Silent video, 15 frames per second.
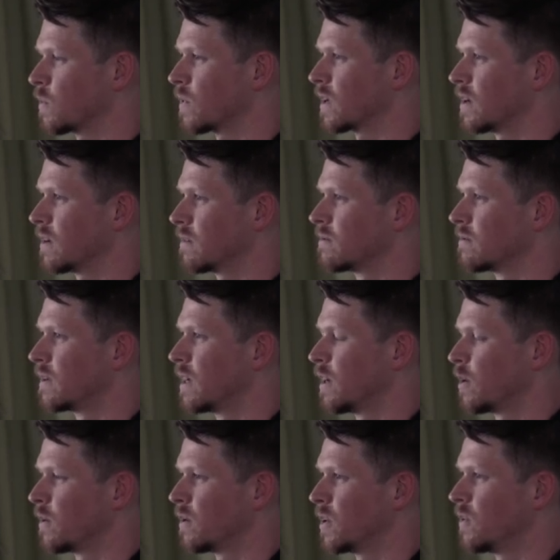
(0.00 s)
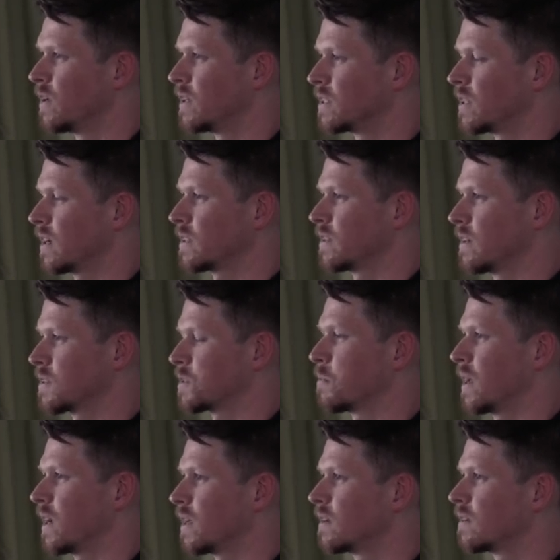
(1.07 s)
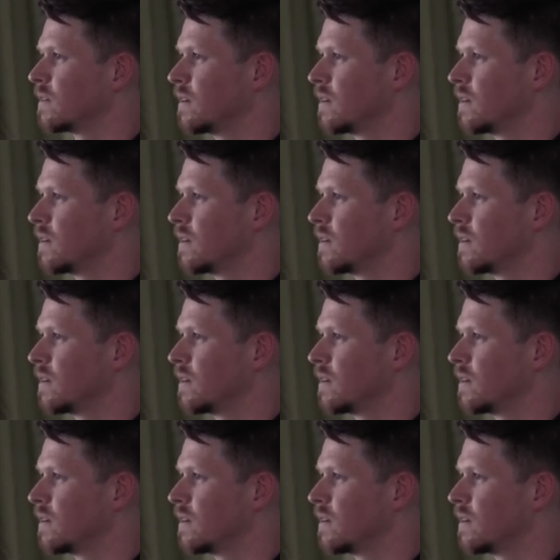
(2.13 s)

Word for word: You need to talk to us about it.